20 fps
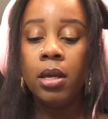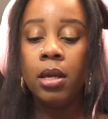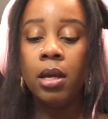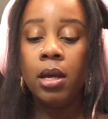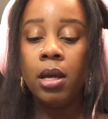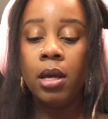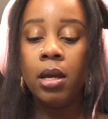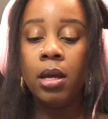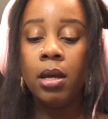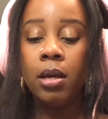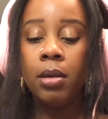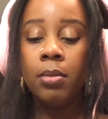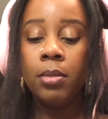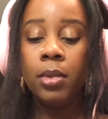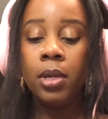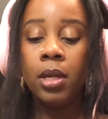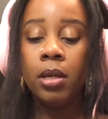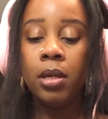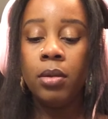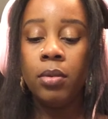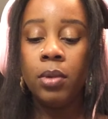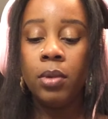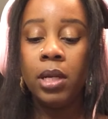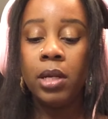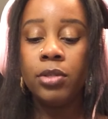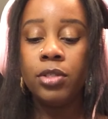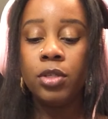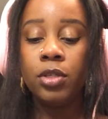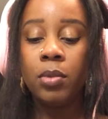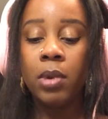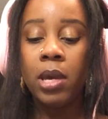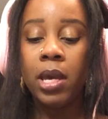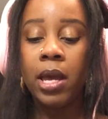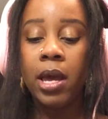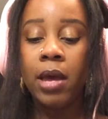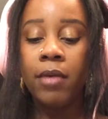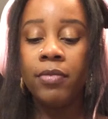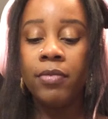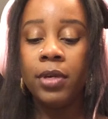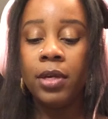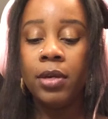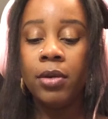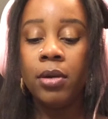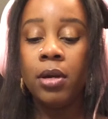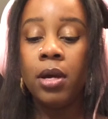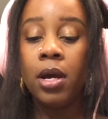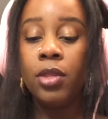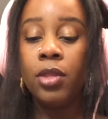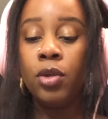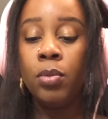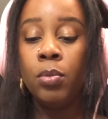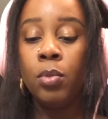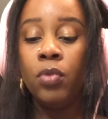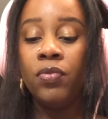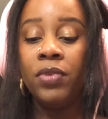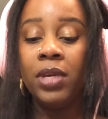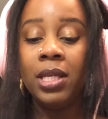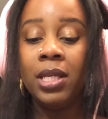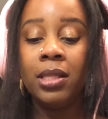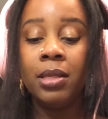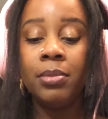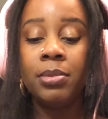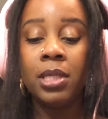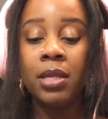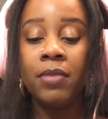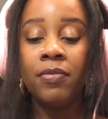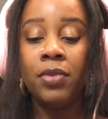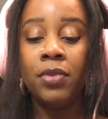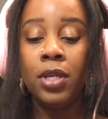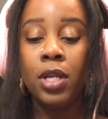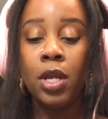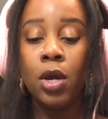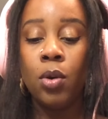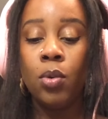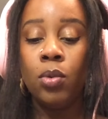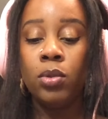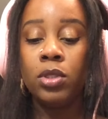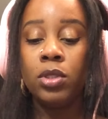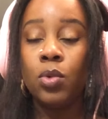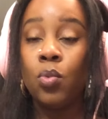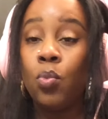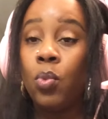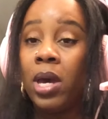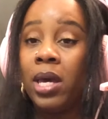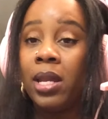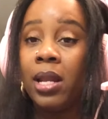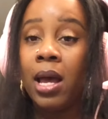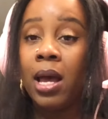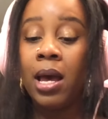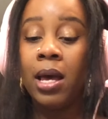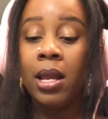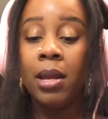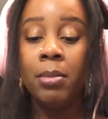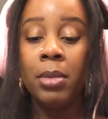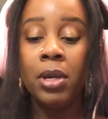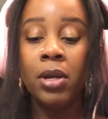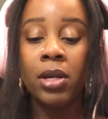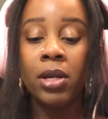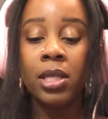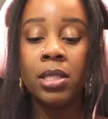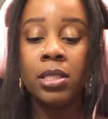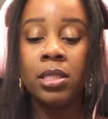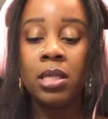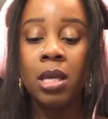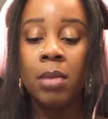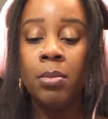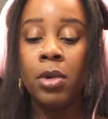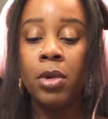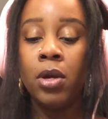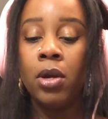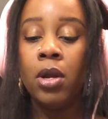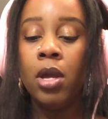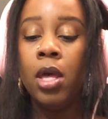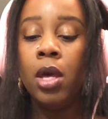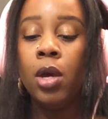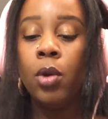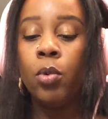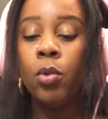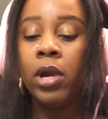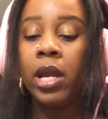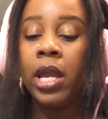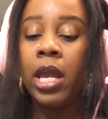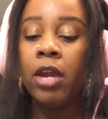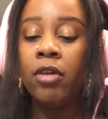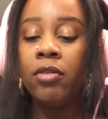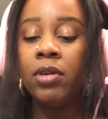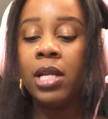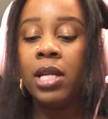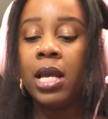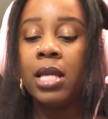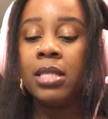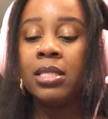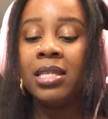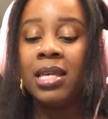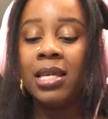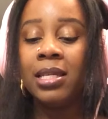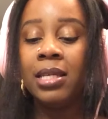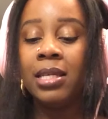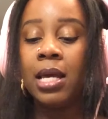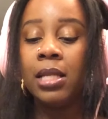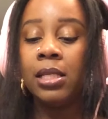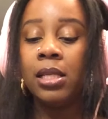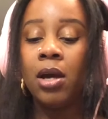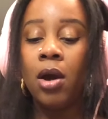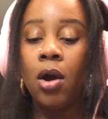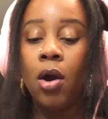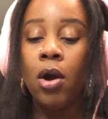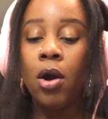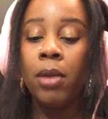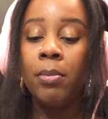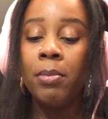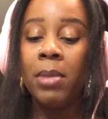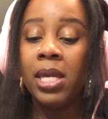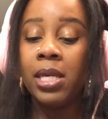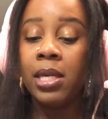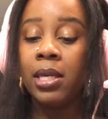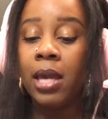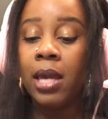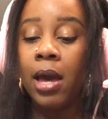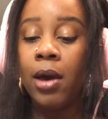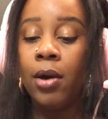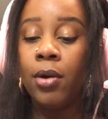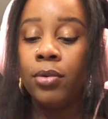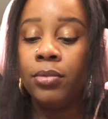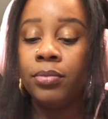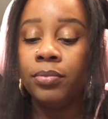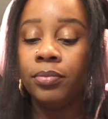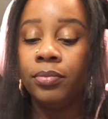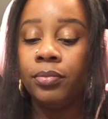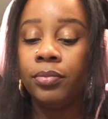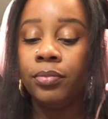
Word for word: Um, what else do I have here? Other movie clips of note Wet Hot American Summer, where Aaron and Daniela are making out.